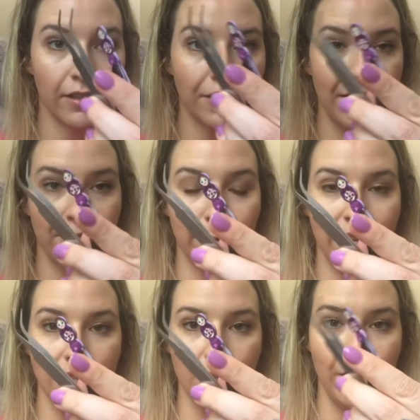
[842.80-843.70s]
3 different
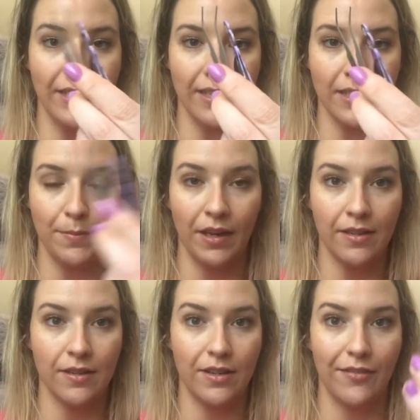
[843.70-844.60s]
pairs of tweezers
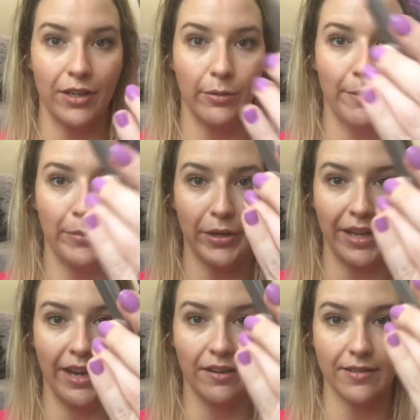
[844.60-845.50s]
because you never know when
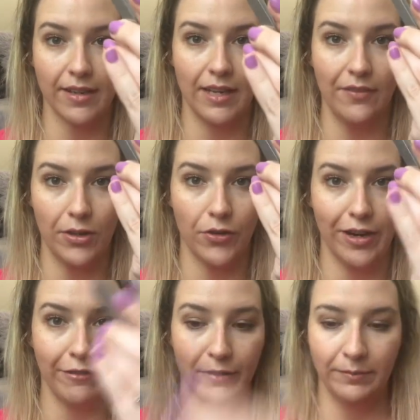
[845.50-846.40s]
body hair is going to give you
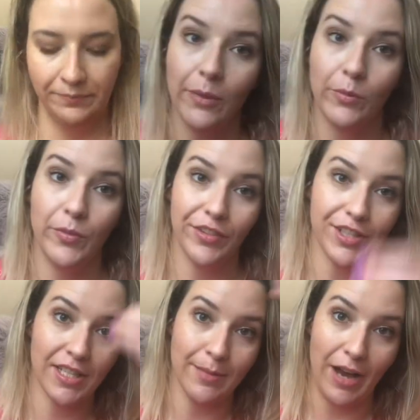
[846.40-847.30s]
grief. We'll move
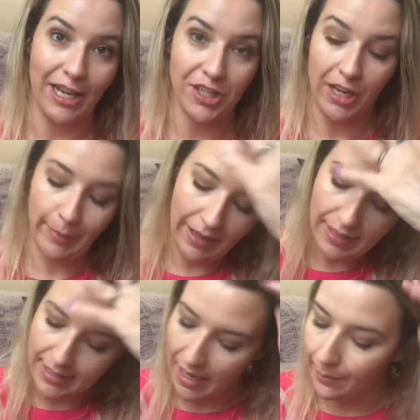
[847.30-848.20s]
on to some eyeshadow
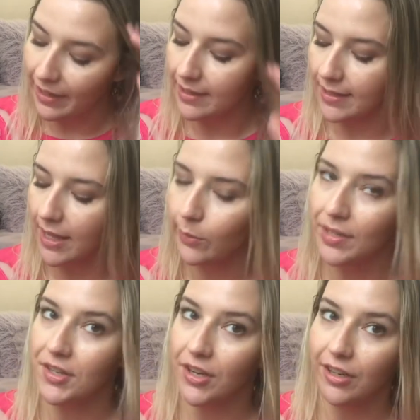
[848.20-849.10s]
palettes now because they're the
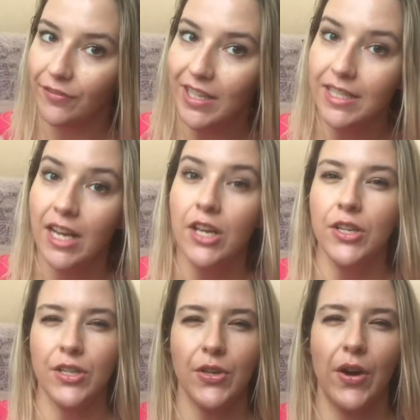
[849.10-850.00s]
ones that are in front,
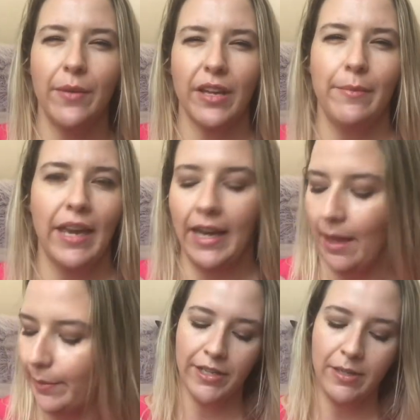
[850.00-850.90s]
so I'm going to make it
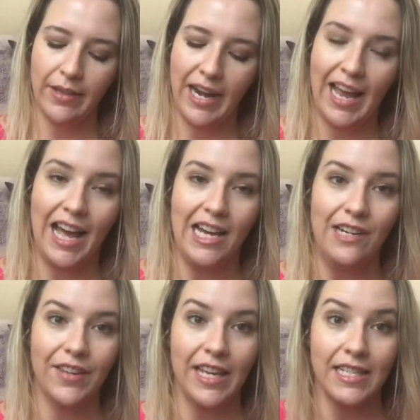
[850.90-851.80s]
happen. First one that I
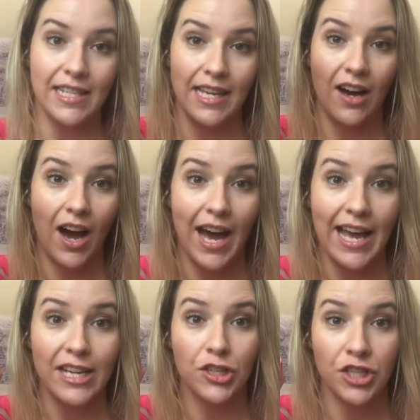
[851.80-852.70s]
have is the
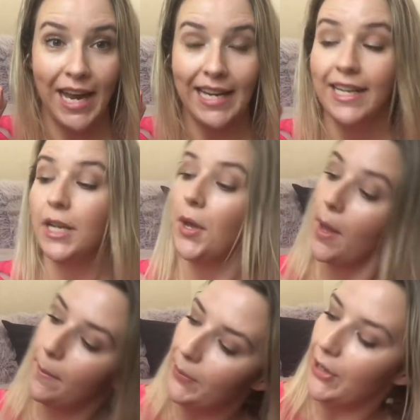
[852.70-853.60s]
I Shade It
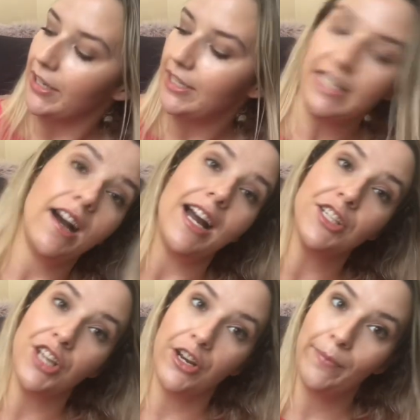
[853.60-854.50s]
Burgundy
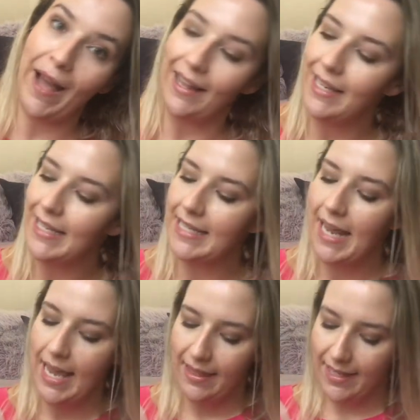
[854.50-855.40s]
Eyeshadow Palette.
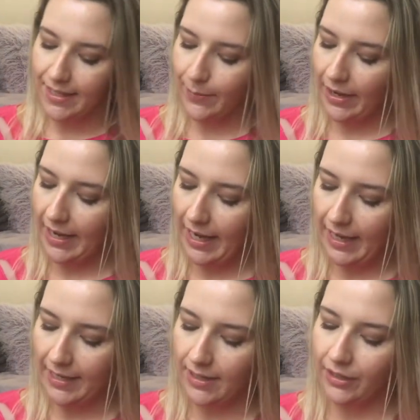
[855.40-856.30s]
This one
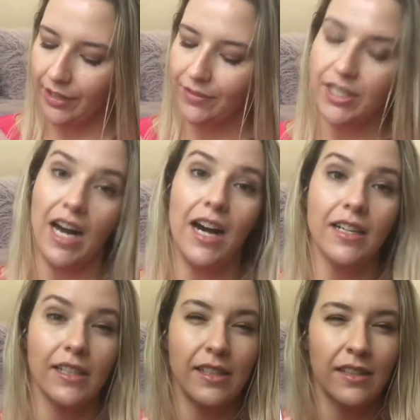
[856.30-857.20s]
is a lot of
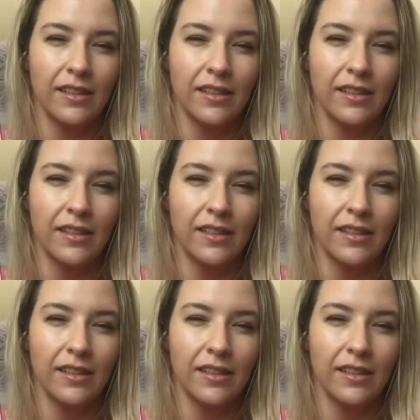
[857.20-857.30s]
dark